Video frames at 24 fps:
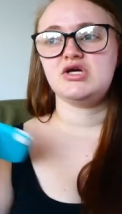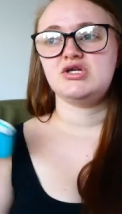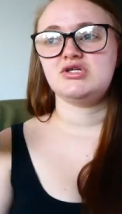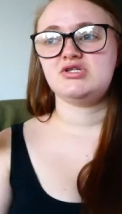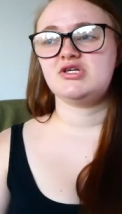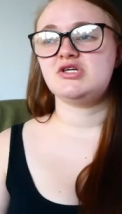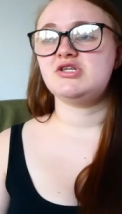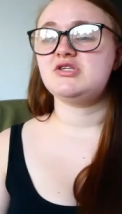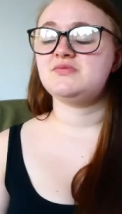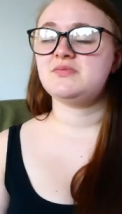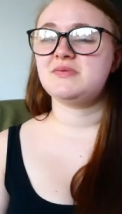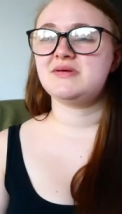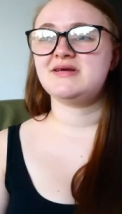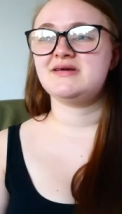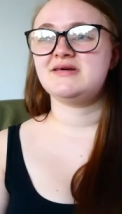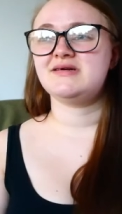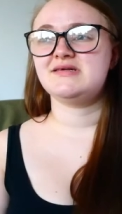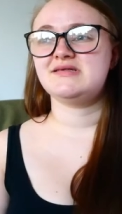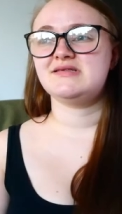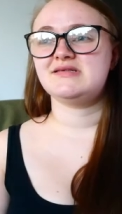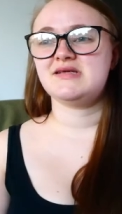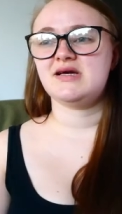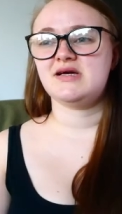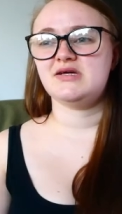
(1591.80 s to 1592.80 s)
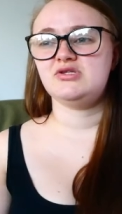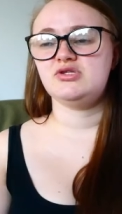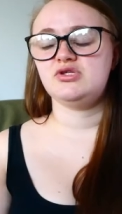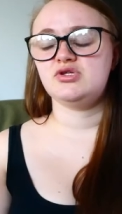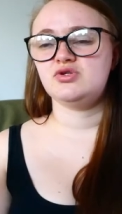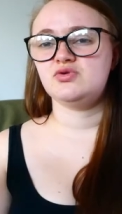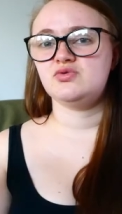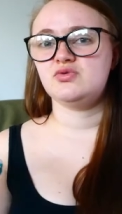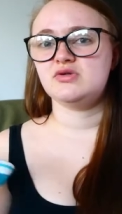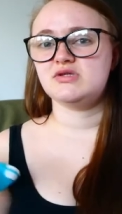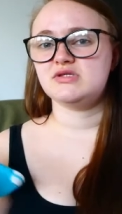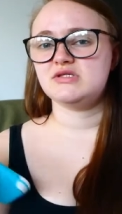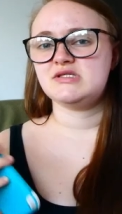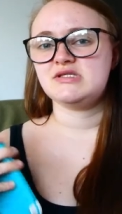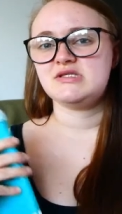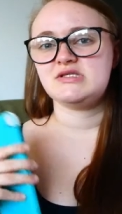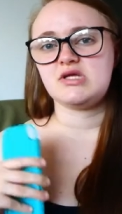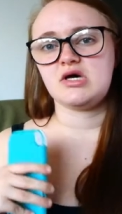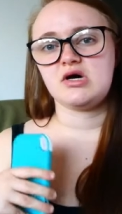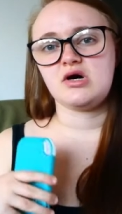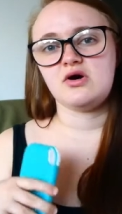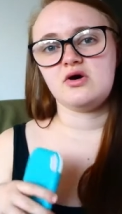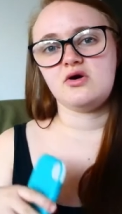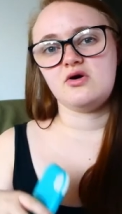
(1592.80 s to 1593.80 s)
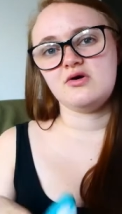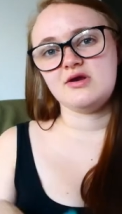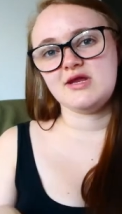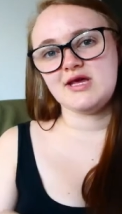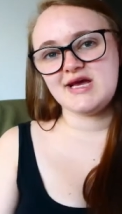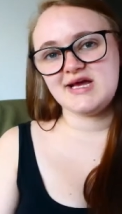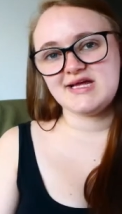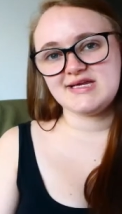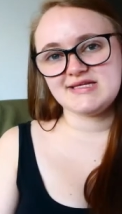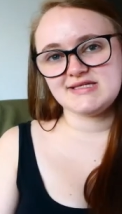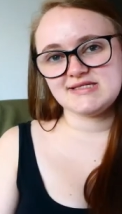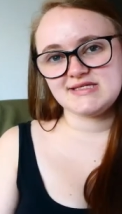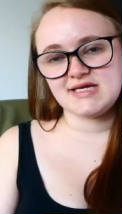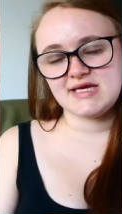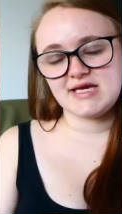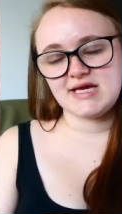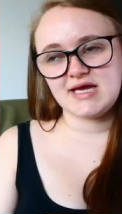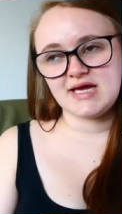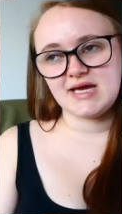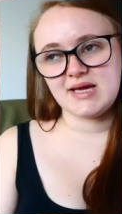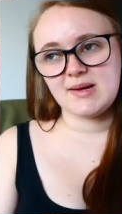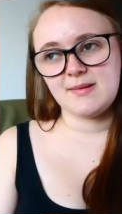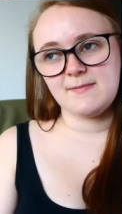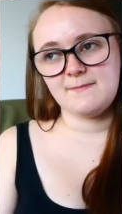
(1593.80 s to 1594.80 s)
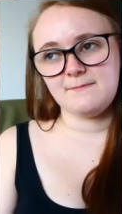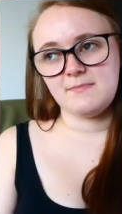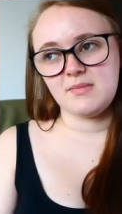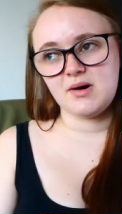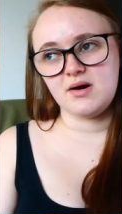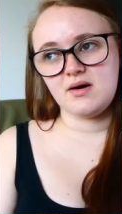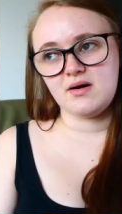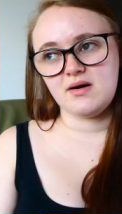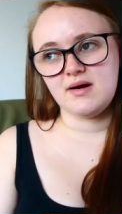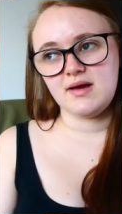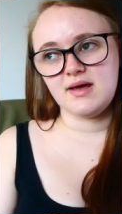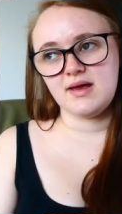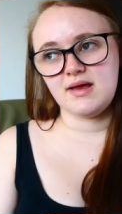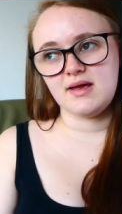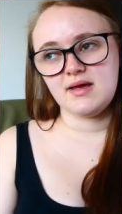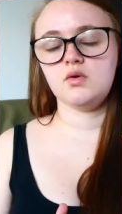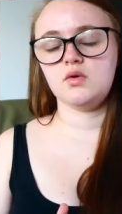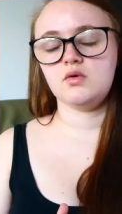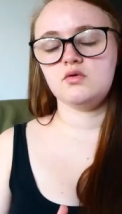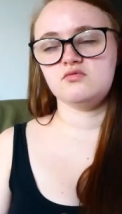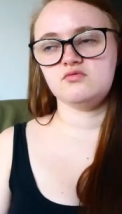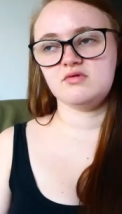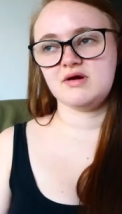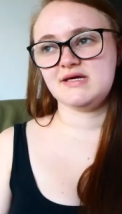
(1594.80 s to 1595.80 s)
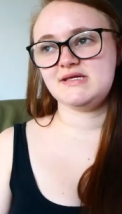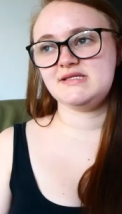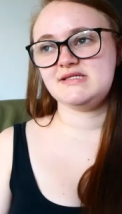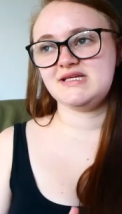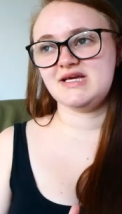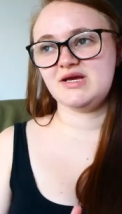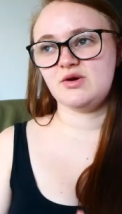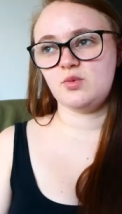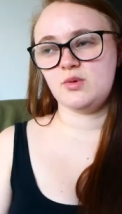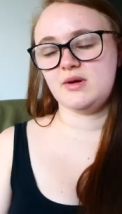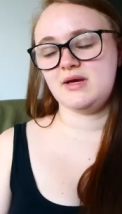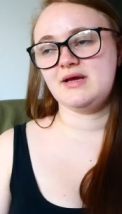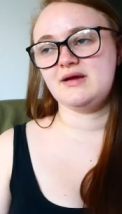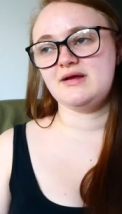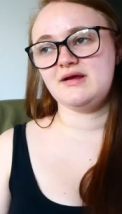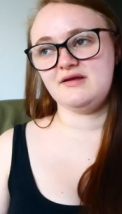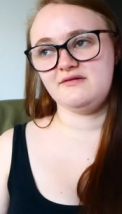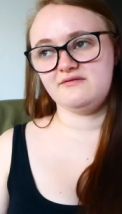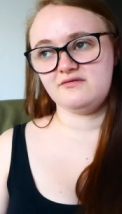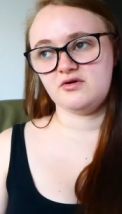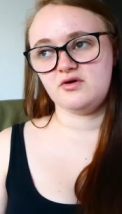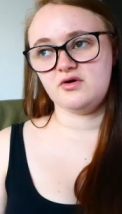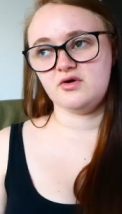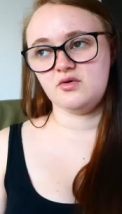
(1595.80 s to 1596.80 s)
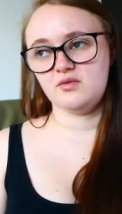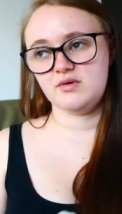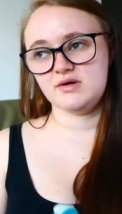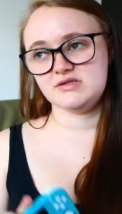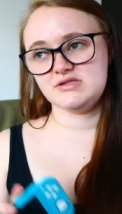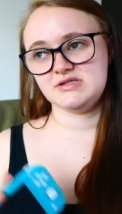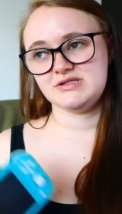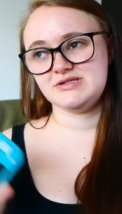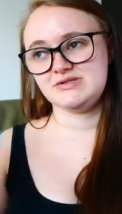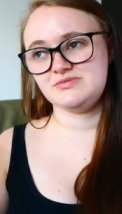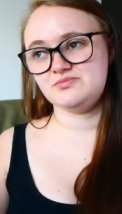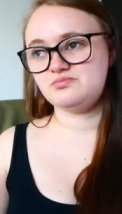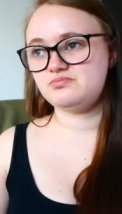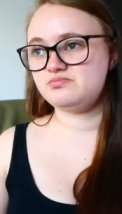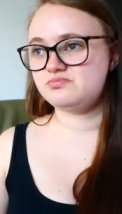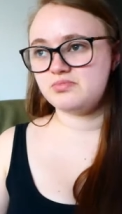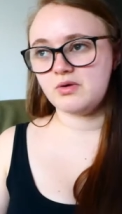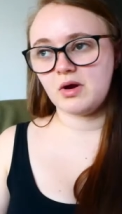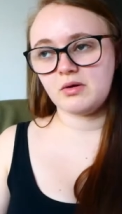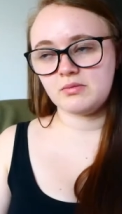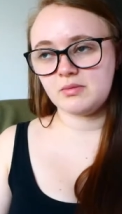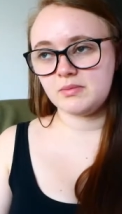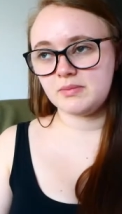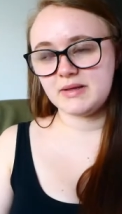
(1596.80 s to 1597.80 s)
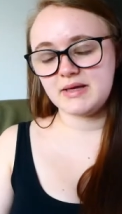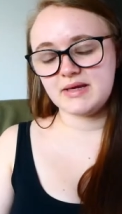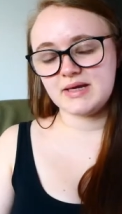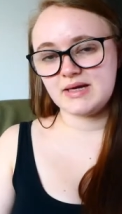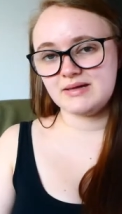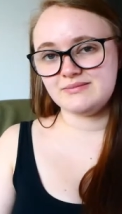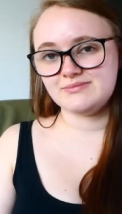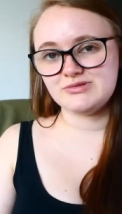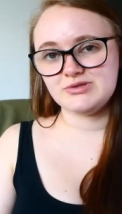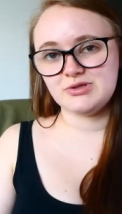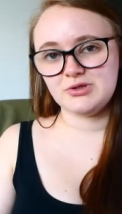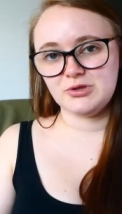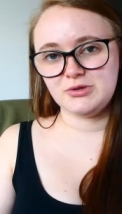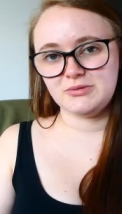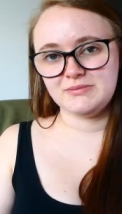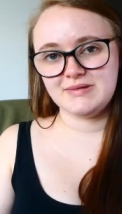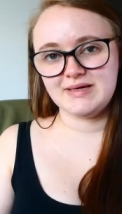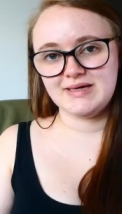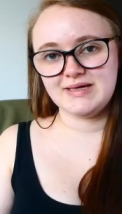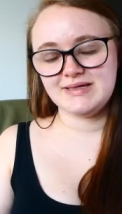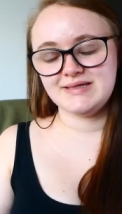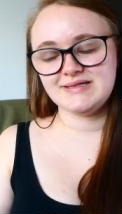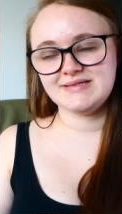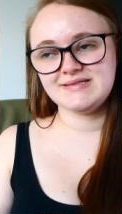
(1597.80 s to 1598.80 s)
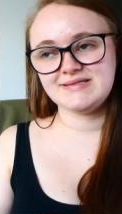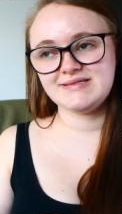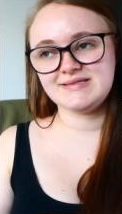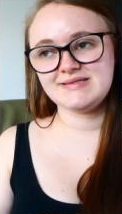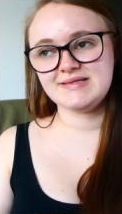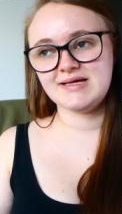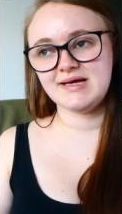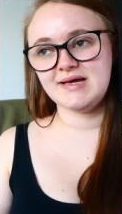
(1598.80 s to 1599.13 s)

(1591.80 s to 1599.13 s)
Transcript: just because I do want to start on editing my writing weekly vlog which is probably an absolute mess.